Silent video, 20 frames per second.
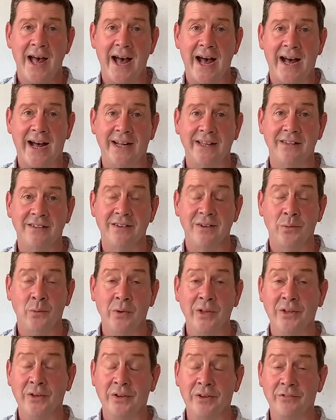and
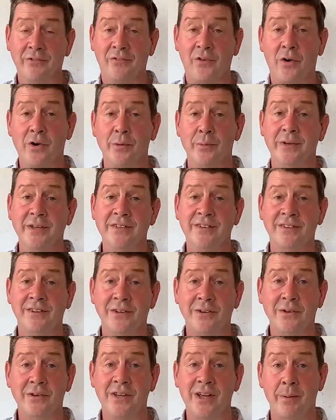we look forward
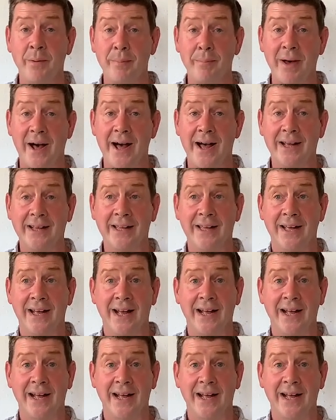to coming back